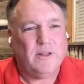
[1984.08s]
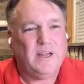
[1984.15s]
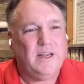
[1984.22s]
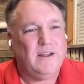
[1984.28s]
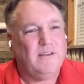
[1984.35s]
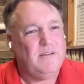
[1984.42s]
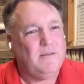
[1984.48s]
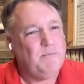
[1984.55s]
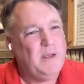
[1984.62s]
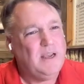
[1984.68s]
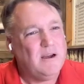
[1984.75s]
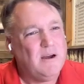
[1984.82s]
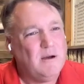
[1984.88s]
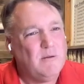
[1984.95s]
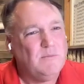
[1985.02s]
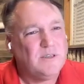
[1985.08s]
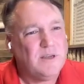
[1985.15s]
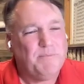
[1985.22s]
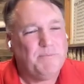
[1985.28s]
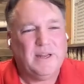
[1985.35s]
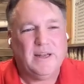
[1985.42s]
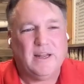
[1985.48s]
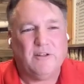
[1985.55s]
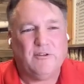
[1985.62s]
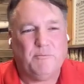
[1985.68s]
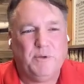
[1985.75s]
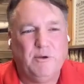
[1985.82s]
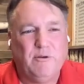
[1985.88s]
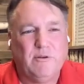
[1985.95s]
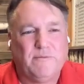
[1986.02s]
only does it become something that's
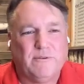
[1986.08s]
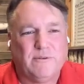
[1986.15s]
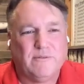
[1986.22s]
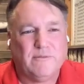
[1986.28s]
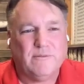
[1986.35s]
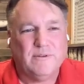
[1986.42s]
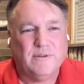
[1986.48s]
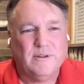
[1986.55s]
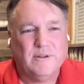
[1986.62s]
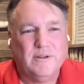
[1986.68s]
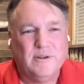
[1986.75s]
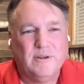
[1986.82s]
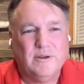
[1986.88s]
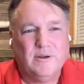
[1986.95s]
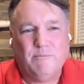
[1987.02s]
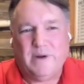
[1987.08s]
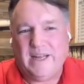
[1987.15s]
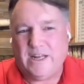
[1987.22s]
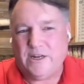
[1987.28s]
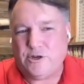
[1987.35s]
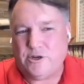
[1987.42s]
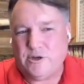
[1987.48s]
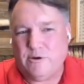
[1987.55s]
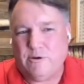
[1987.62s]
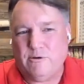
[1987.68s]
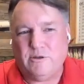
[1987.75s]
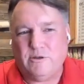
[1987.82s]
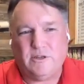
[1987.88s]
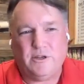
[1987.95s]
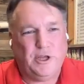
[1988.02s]
beautiful, but it
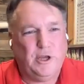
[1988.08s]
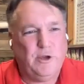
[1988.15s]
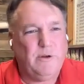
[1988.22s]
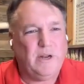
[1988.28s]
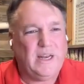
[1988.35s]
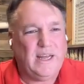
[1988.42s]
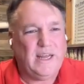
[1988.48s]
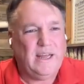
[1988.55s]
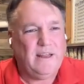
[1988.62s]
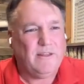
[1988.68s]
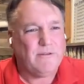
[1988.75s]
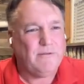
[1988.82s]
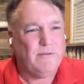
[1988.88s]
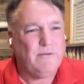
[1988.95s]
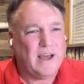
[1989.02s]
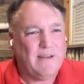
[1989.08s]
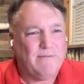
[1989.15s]
shows unity through